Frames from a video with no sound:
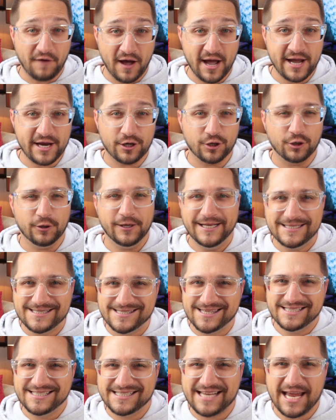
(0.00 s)
fire. It's
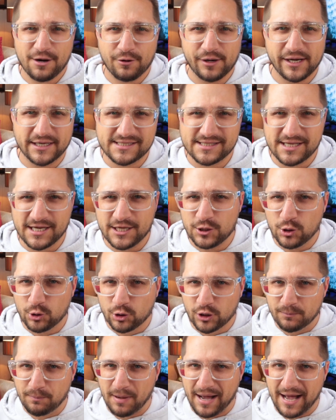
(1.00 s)
the scariest thing you
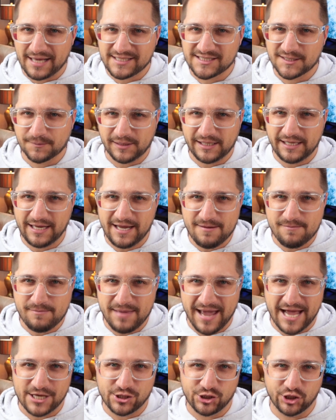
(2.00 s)
could possibly
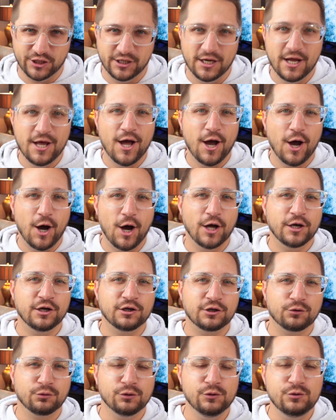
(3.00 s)
imagine on
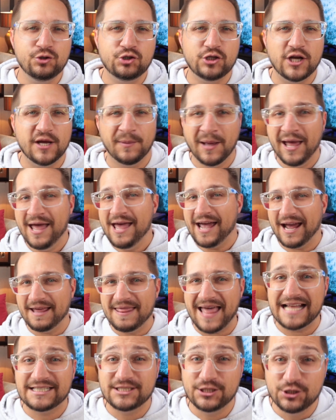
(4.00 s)
a cruise ship.
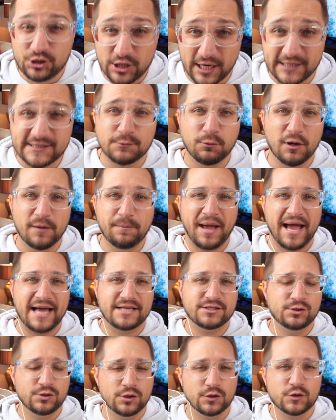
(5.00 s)
And that's just what
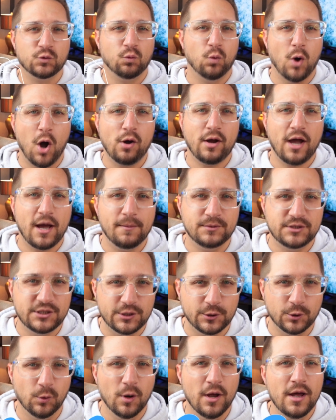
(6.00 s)
passengers woke up
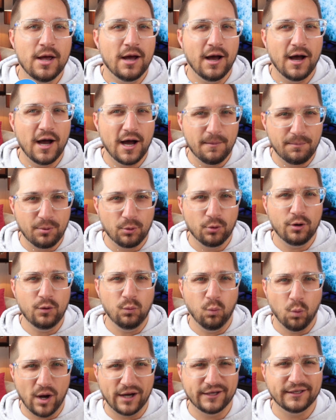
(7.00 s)
to
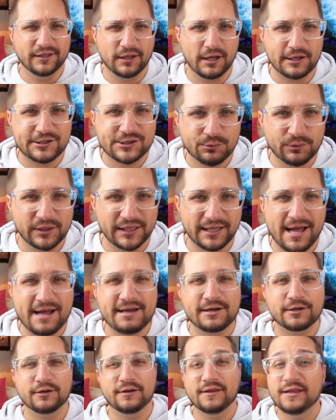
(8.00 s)
aboard one luxury
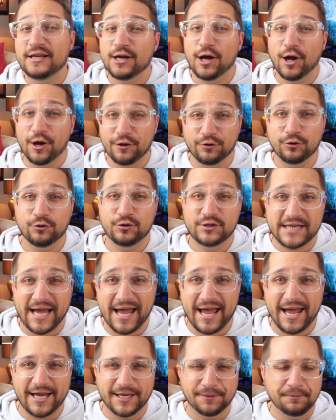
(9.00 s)
liner the other
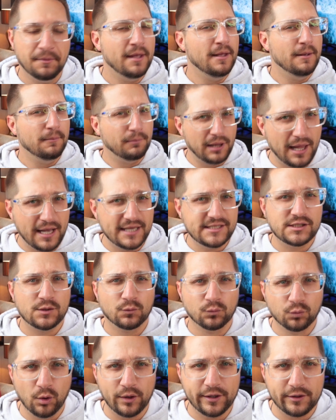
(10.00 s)
day. Plus,
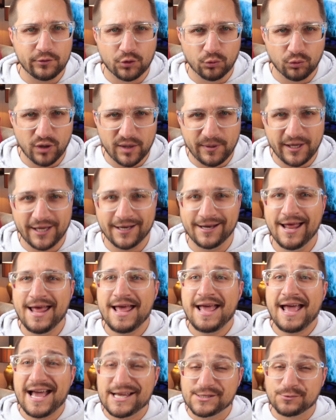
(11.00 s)
Royal Caribbean
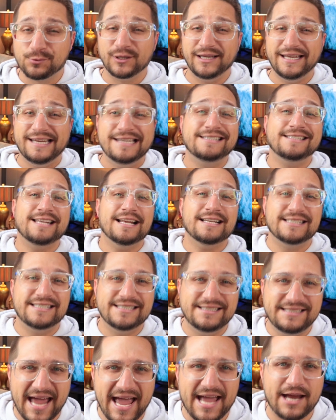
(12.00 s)
has released
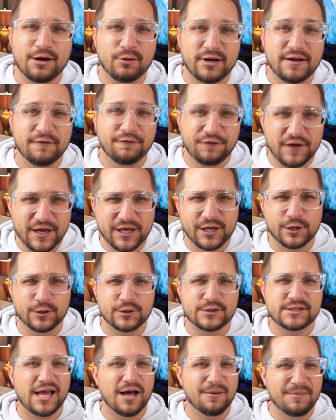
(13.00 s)
staggering
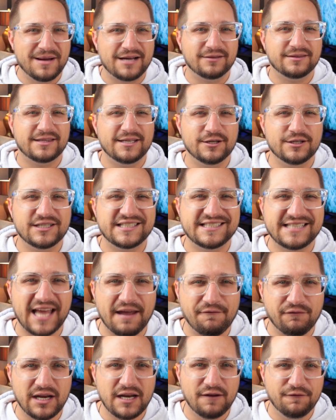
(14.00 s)
figures about their
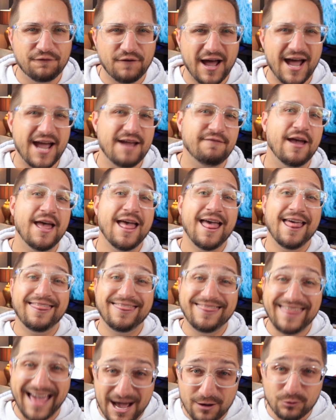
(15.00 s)

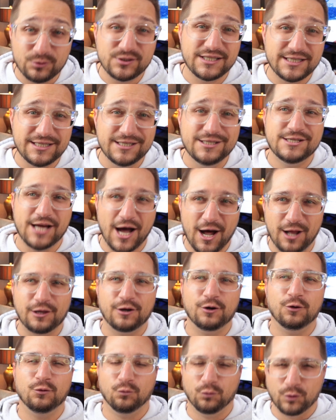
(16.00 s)

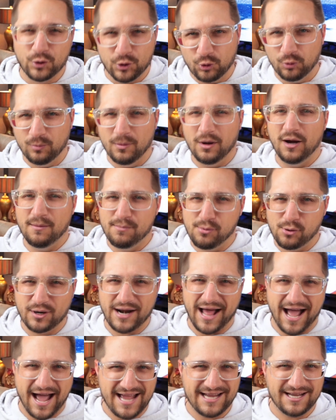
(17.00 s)
$75,000 room
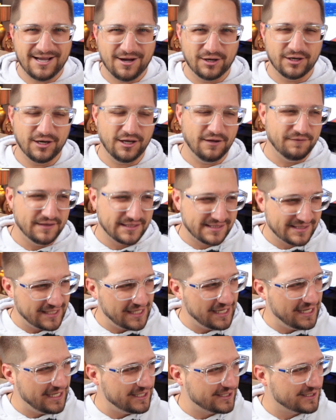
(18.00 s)
aboard Icon of the
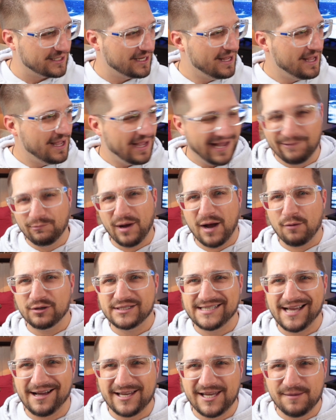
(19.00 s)
Seas. And while
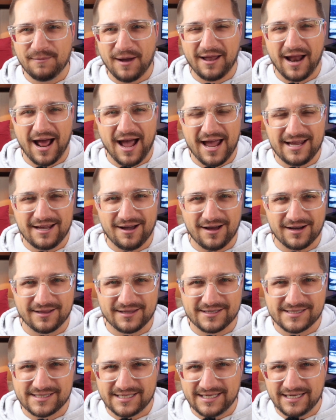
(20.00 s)
we're talking about Icon
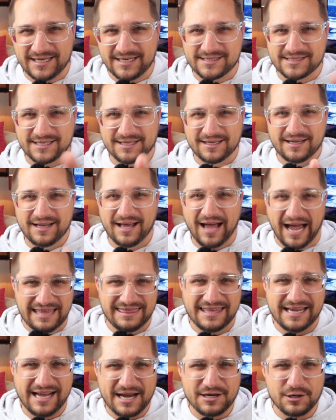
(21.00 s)
of the Seas, I
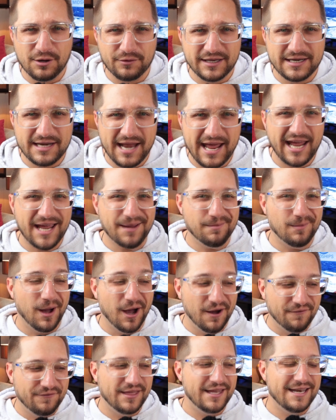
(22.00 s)
think I know the name
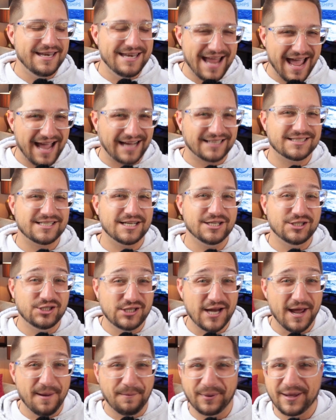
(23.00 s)
of the next
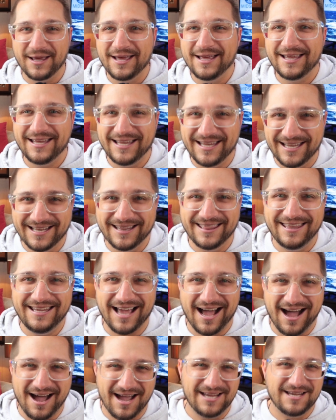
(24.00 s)
ship in
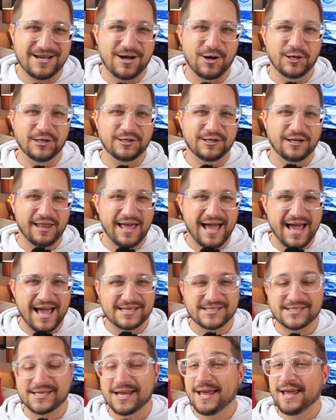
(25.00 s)
the Icon
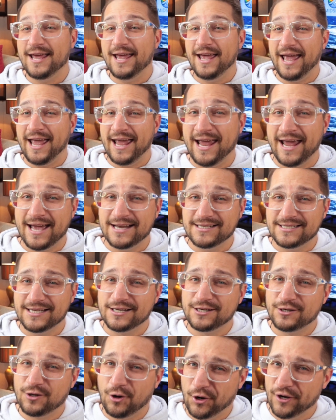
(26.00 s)
class. And
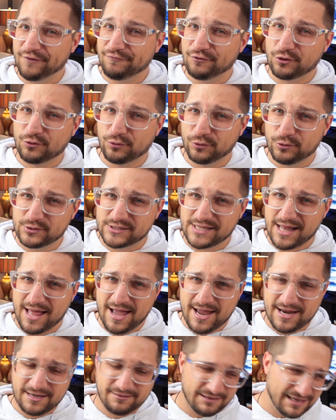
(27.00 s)
Carnival Cruise
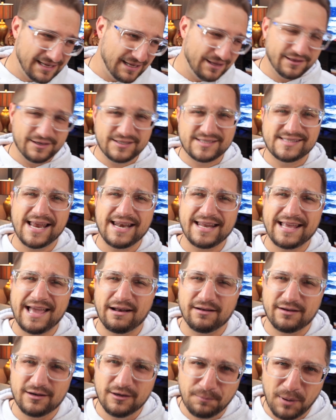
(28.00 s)
Line, they're sending
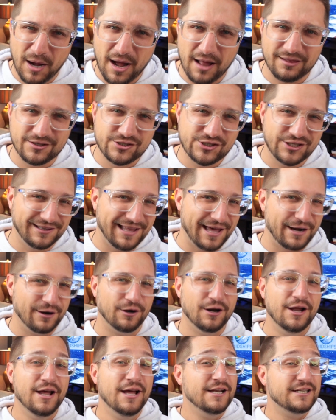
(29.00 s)
out an apology
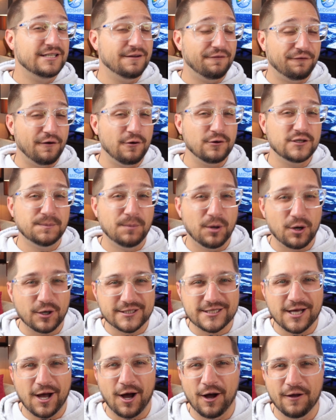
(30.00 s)
letter to folks
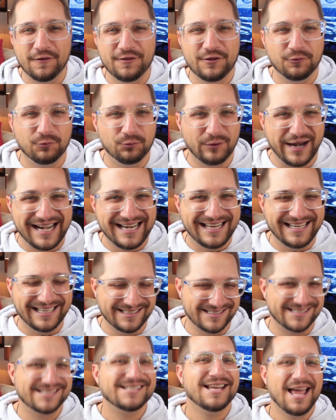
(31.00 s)
booked on the
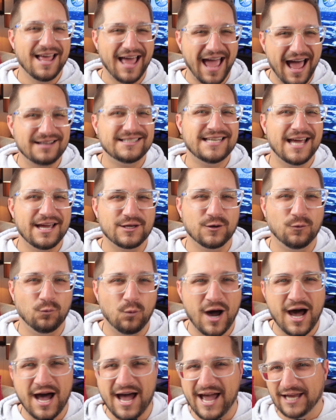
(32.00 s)
Radiance. I'll tell you
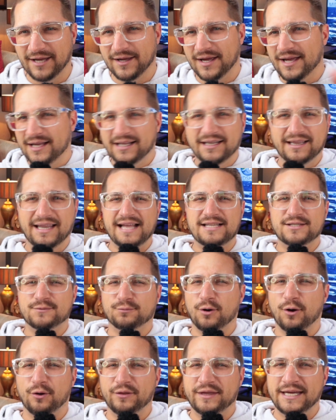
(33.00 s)
why. Let's
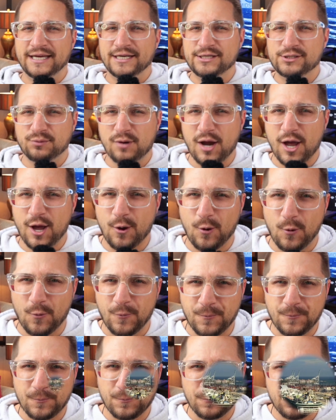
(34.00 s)
roll the intro.